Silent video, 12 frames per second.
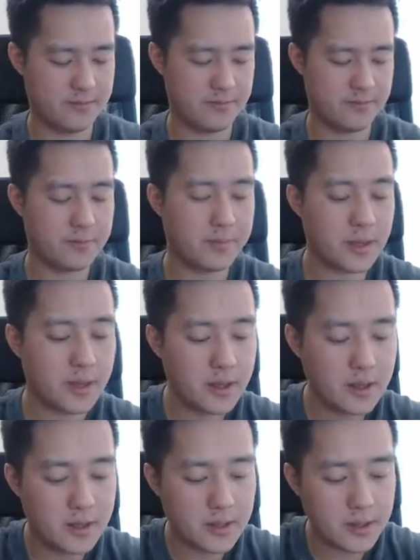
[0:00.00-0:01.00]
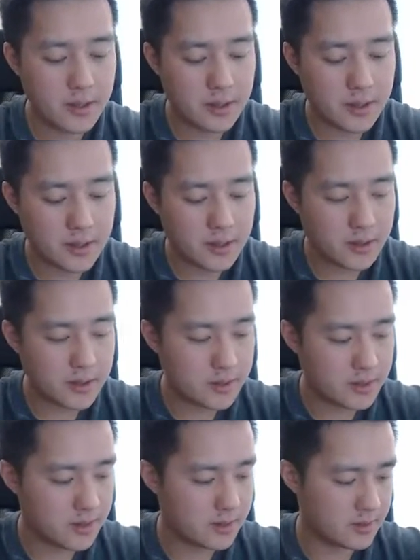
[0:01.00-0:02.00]

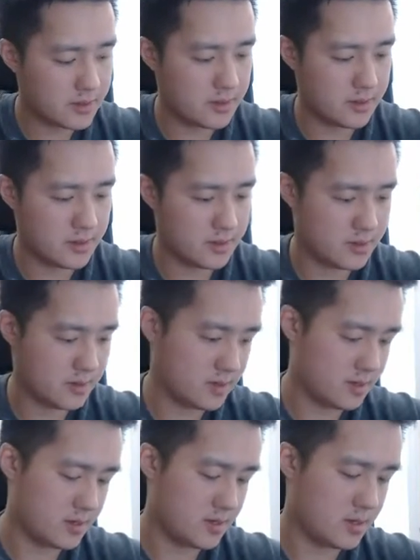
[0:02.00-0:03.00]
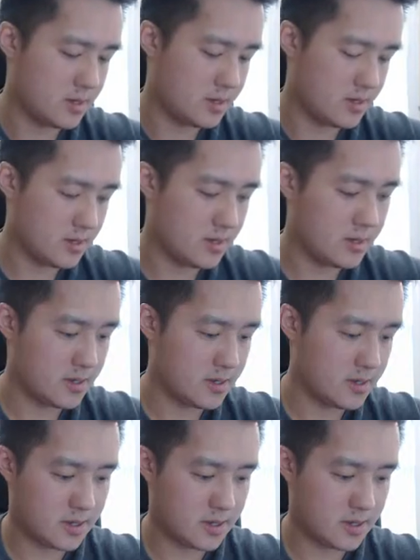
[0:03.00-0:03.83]
Nothing is said.